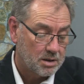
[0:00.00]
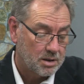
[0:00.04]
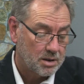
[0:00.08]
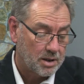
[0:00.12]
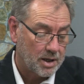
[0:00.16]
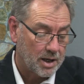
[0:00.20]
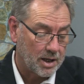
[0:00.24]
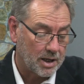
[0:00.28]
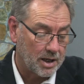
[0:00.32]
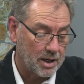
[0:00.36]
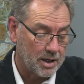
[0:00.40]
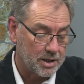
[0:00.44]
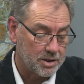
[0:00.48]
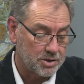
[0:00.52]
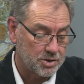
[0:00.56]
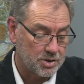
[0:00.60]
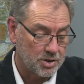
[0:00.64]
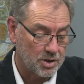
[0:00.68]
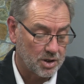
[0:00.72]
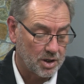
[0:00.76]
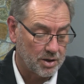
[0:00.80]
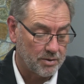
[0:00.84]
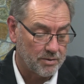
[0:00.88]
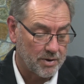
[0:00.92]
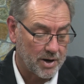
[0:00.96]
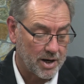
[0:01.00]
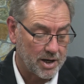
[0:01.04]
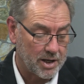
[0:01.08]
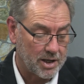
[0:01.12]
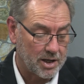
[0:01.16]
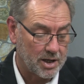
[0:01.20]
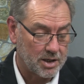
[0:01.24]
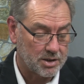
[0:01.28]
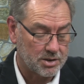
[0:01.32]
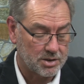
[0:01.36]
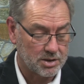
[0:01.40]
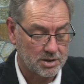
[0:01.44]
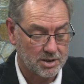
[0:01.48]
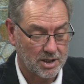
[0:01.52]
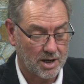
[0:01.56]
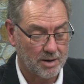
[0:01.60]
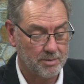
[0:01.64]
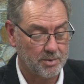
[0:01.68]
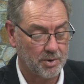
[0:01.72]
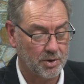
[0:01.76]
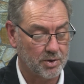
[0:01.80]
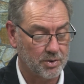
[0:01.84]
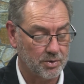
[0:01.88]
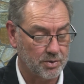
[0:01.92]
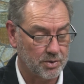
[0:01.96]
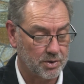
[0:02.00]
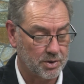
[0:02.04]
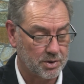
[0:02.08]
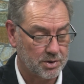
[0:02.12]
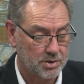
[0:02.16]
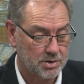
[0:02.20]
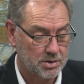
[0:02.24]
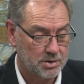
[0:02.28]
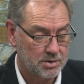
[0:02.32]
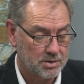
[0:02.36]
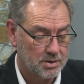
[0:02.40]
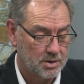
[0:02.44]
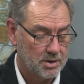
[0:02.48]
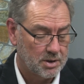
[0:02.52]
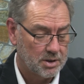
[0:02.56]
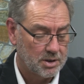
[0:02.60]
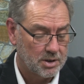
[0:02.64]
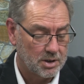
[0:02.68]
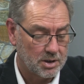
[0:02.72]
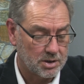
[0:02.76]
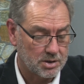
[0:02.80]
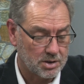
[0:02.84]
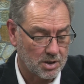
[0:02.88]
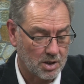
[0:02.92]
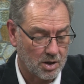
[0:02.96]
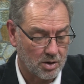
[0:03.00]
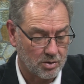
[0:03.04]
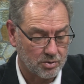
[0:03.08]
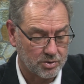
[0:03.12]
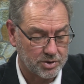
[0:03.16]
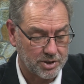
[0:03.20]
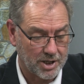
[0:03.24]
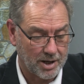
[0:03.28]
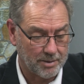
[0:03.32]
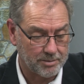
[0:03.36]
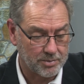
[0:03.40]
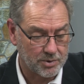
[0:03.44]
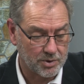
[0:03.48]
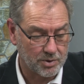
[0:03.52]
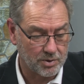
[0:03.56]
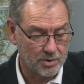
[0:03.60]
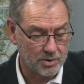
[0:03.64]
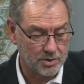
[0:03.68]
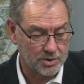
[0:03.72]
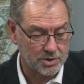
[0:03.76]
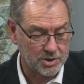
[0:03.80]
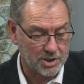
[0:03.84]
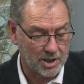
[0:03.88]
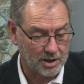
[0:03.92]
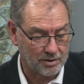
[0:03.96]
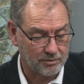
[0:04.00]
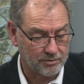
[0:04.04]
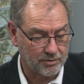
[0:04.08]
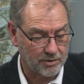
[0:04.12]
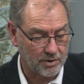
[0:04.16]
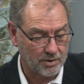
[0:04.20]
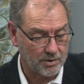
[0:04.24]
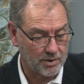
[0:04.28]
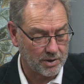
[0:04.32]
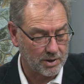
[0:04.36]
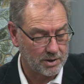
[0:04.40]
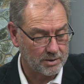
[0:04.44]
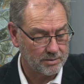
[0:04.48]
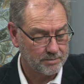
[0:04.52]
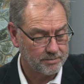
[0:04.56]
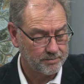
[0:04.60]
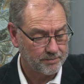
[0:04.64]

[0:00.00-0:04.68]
Adelaide's Early Radios and Tape Recorders, there's a whole chapter on Jack Ferry.